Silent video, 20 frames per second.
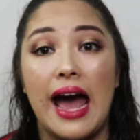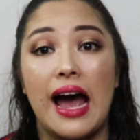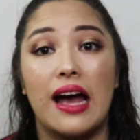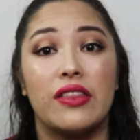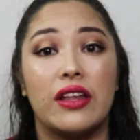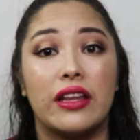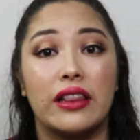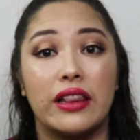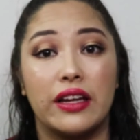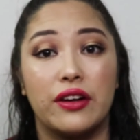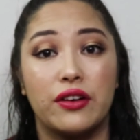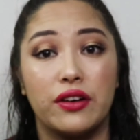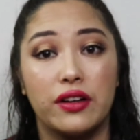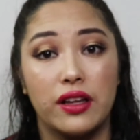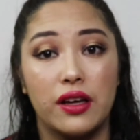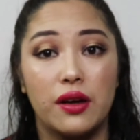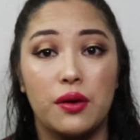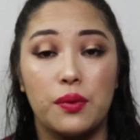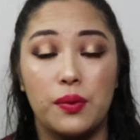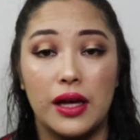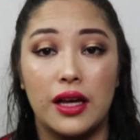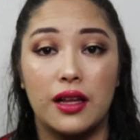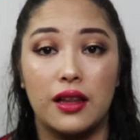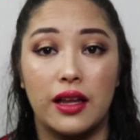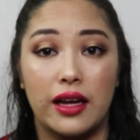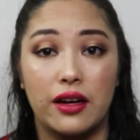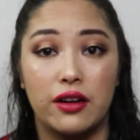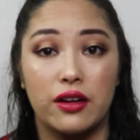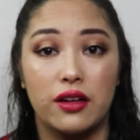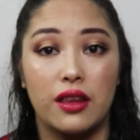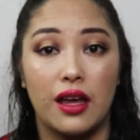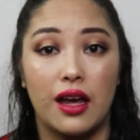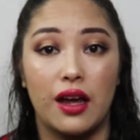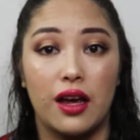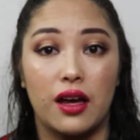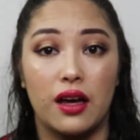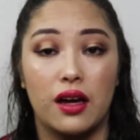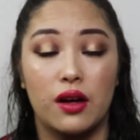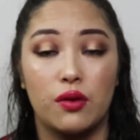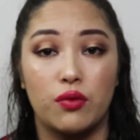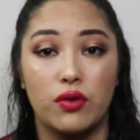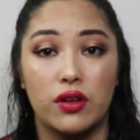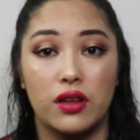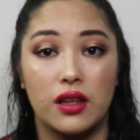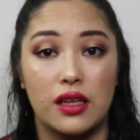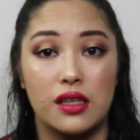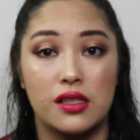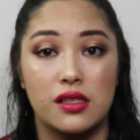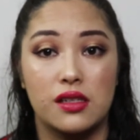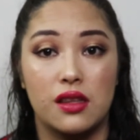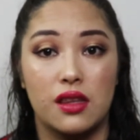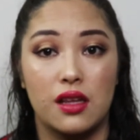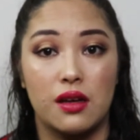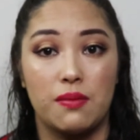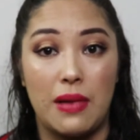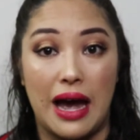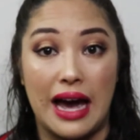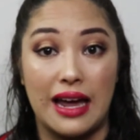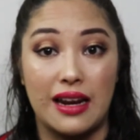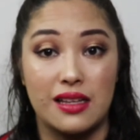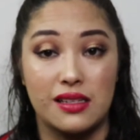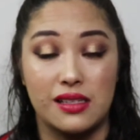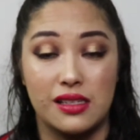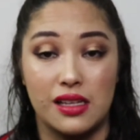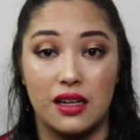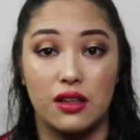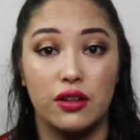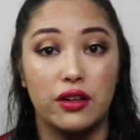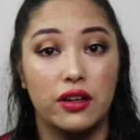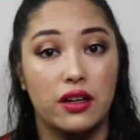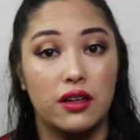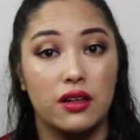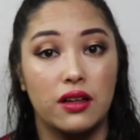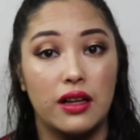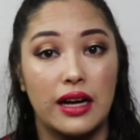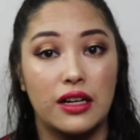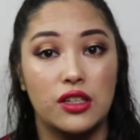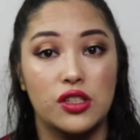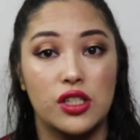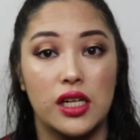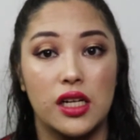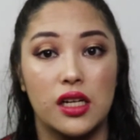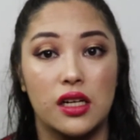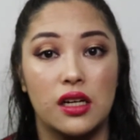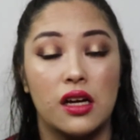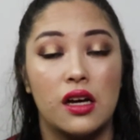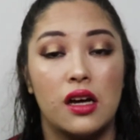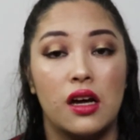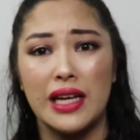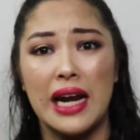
And then literally a week later, they released the Maddie Ziegler collection.